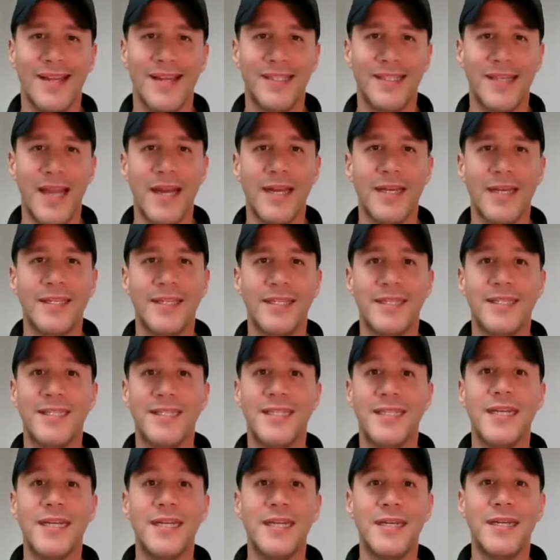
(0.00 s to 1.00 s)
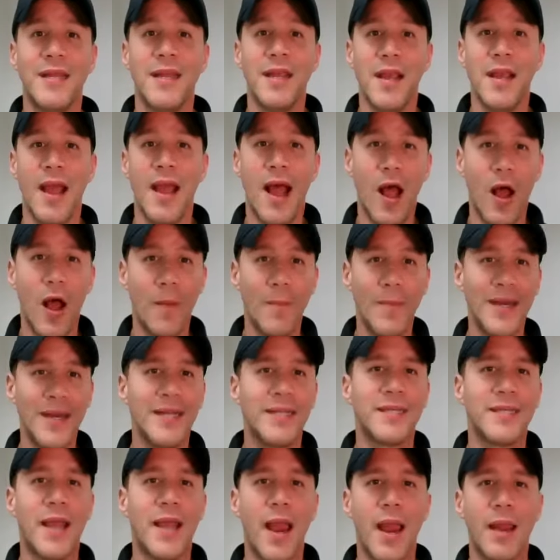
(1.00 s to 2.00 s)
excited to see how
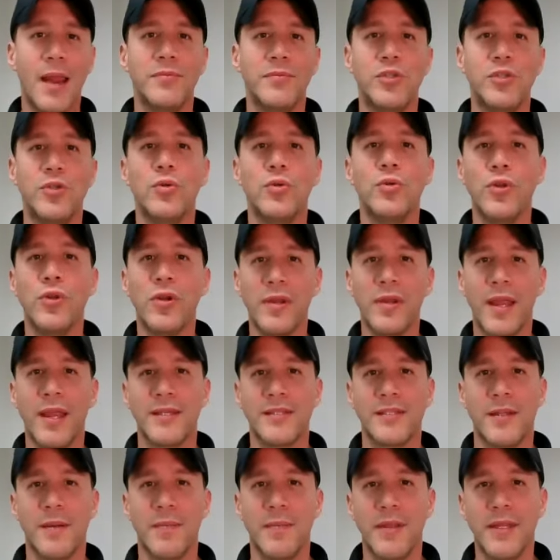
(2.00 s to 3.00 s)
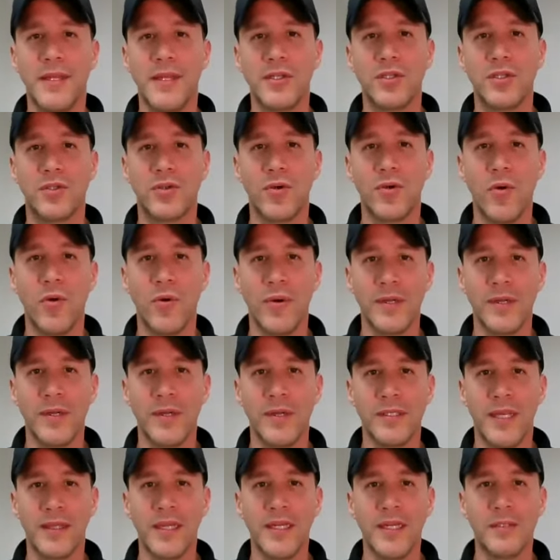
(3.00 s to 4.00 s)
many times you look at some of these
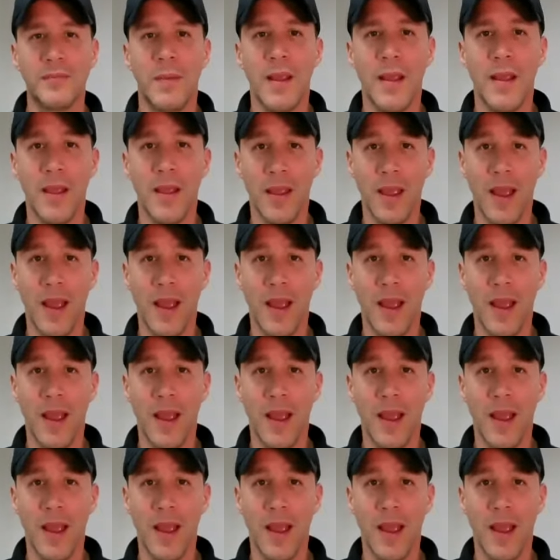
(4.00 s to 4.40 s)
stories that these